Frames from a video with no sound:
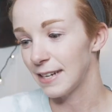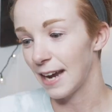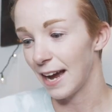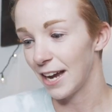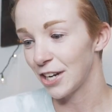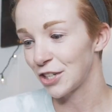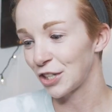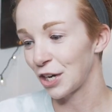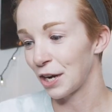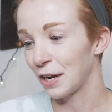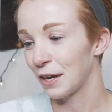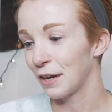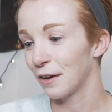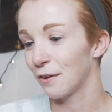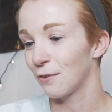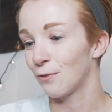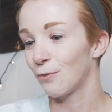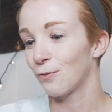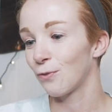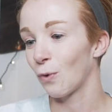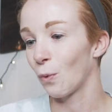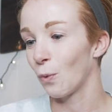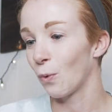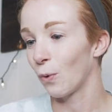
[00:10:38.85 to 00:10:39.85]
dashing
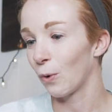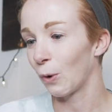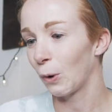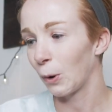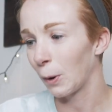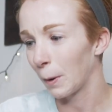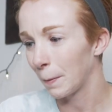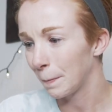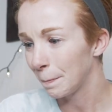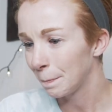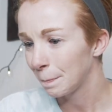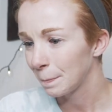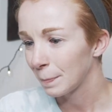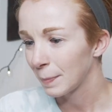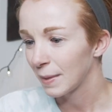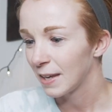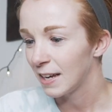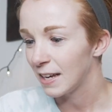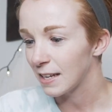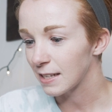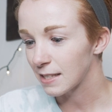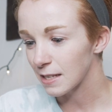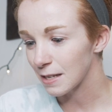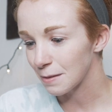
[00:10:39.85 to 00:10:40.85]
for,
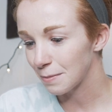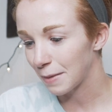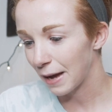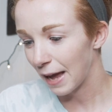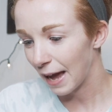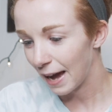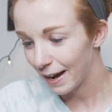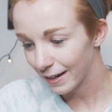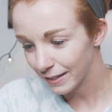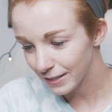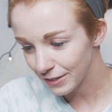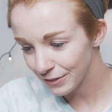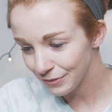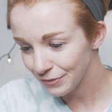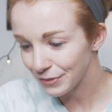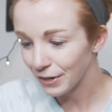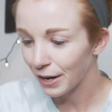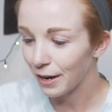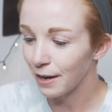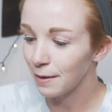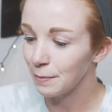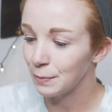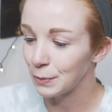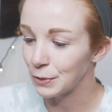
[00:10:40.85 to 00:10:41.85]
it says my active
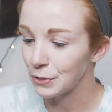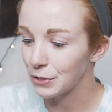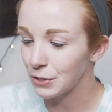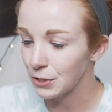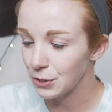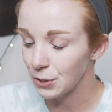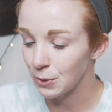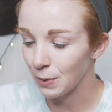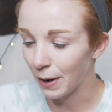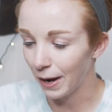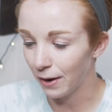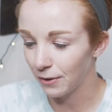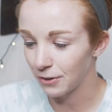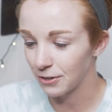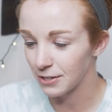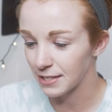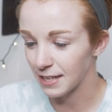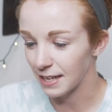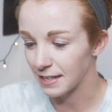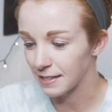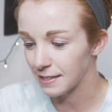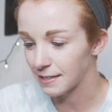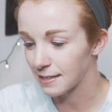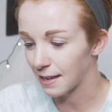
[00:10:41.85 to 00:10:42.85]
time was 2 hours
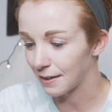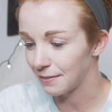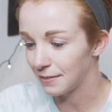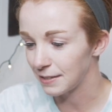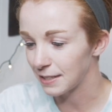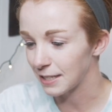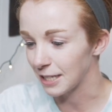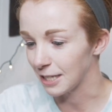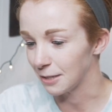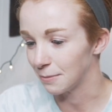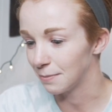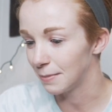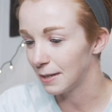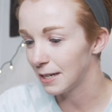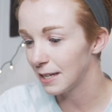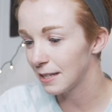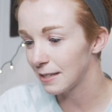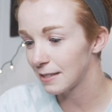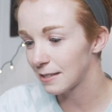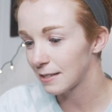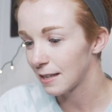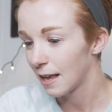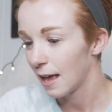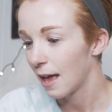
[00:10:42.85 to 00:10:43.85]
and 17
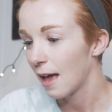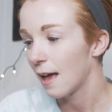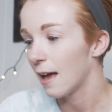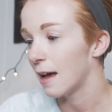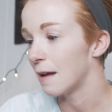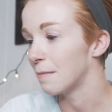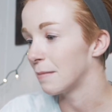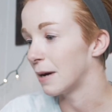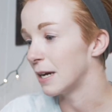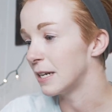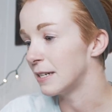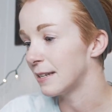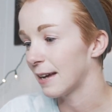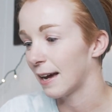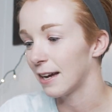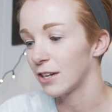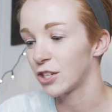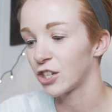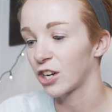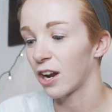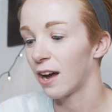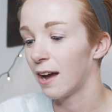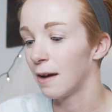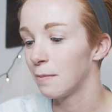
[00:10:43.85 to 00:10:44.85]
minutes and my
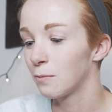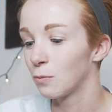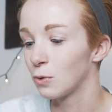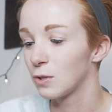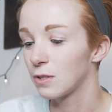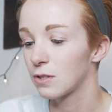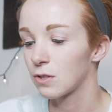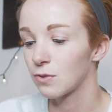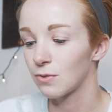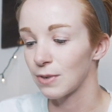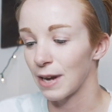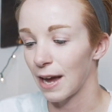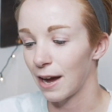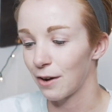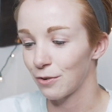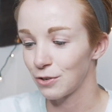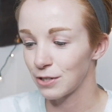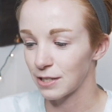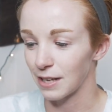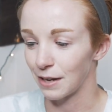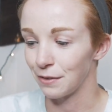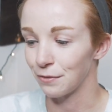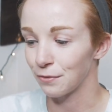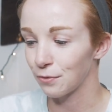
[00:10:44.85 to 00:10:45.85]
dash time was 3
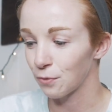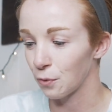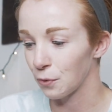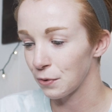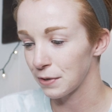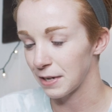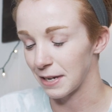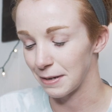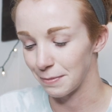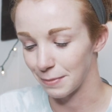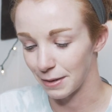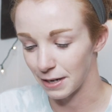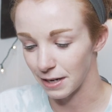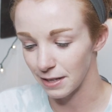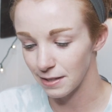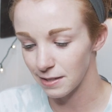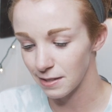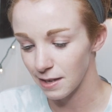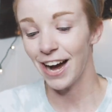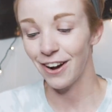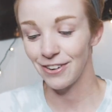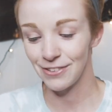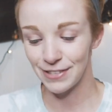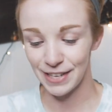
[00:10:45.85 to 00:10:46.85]
hours and 14
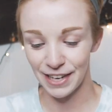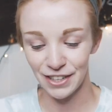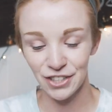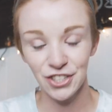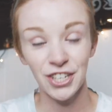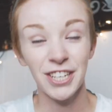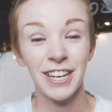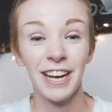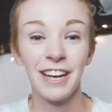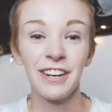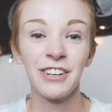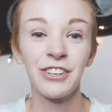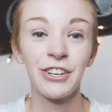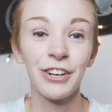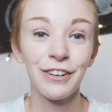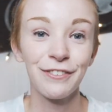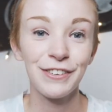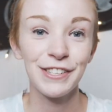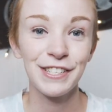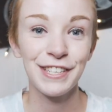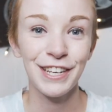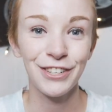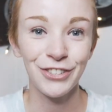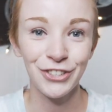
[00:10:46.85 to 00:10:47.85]
minutes. I was actually kind of
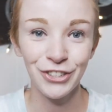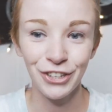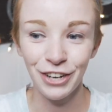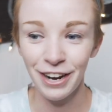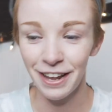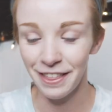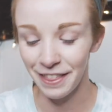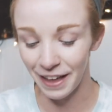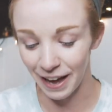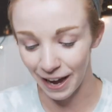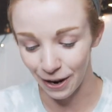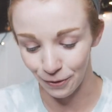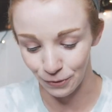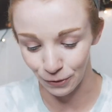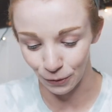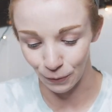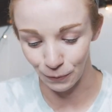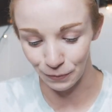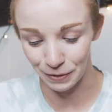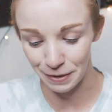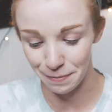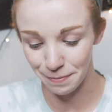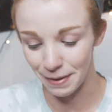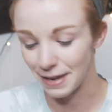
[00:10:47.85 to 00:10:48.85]
nervous yesterday that I would
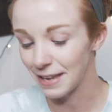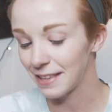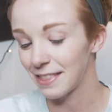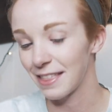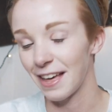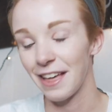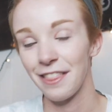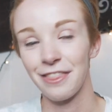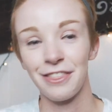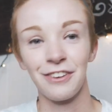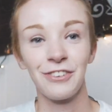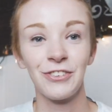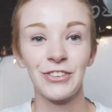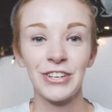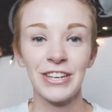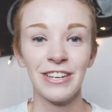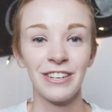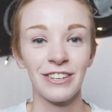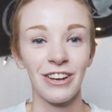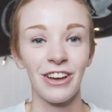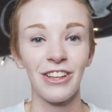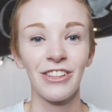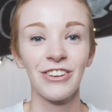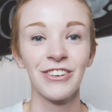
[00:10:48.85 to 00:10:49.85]
only make that
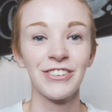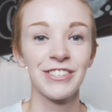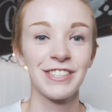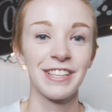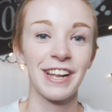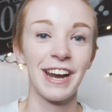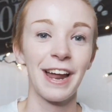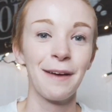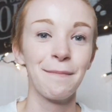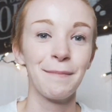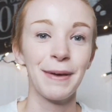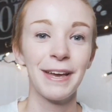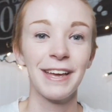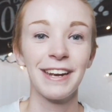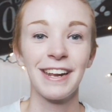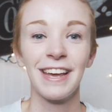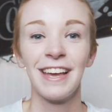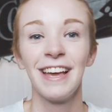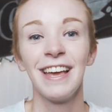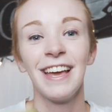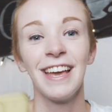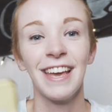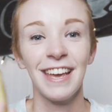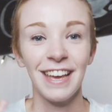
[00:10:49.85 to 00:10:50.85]
$13 that I made
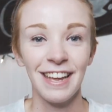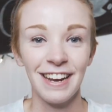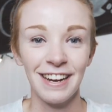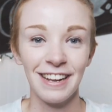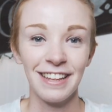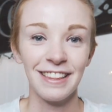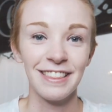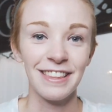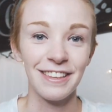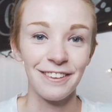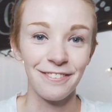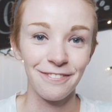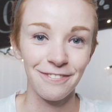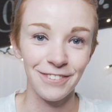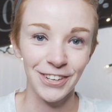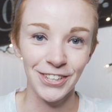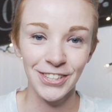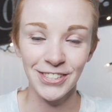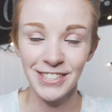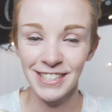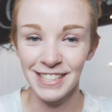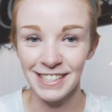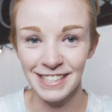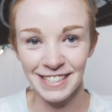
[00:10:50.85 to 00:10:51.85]
in the
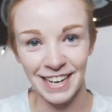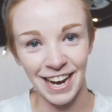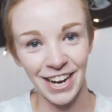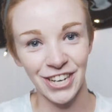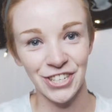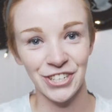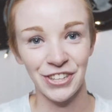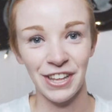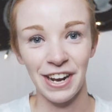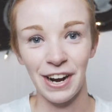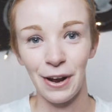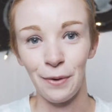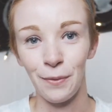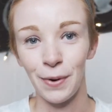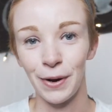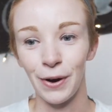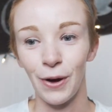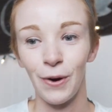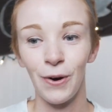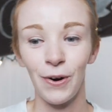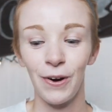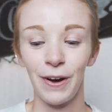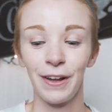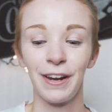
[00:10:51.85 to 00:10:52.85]
first dash that I
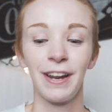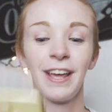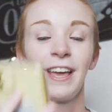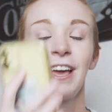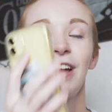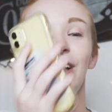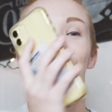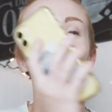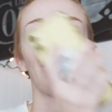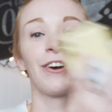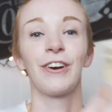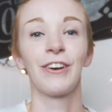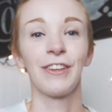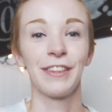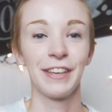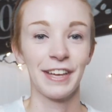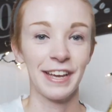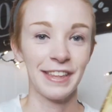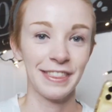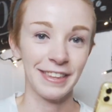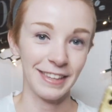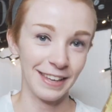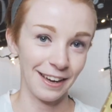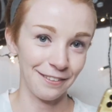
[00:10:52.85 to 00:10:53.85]
went on early
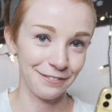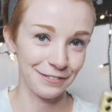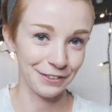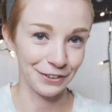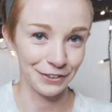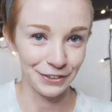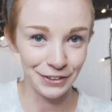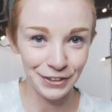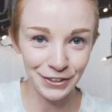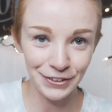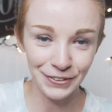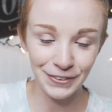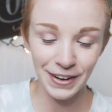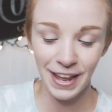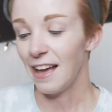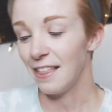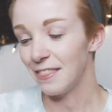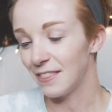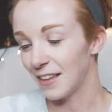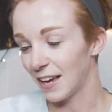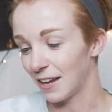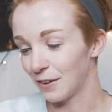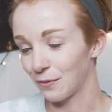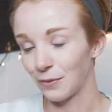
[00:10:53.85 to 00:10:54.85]
in the afternoon.
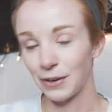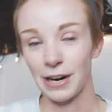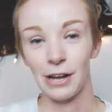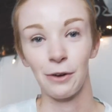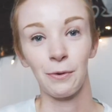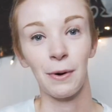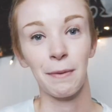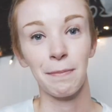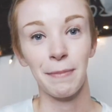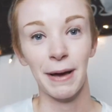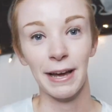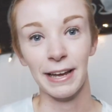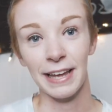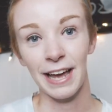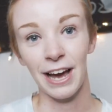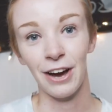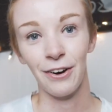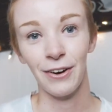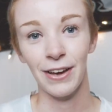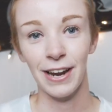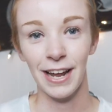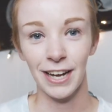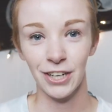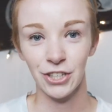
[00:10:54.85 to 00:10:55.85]
And then when I went back
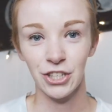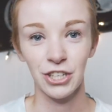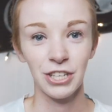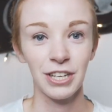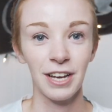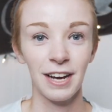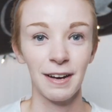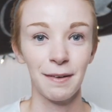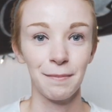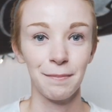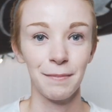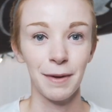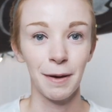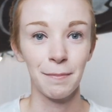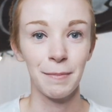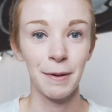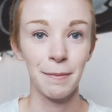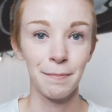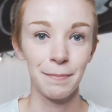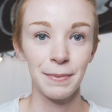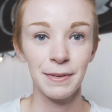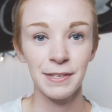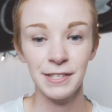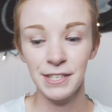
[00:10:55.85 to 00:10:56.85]
out, it actually got a
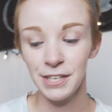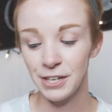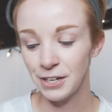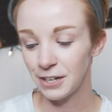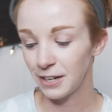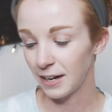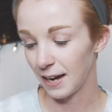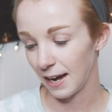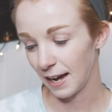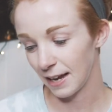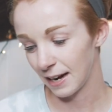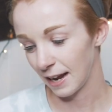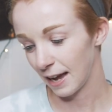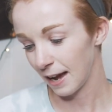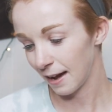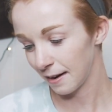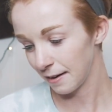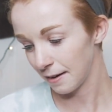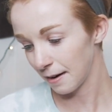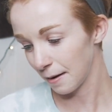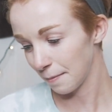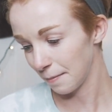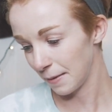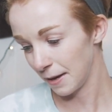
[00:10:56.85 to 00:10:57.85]
bit busier and I
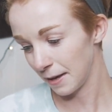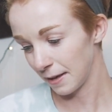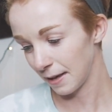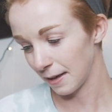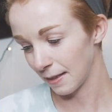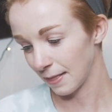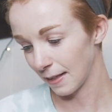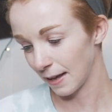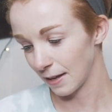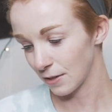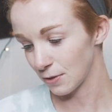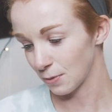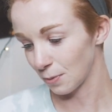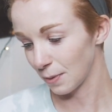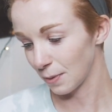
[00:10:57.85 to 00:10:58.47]
ended up making that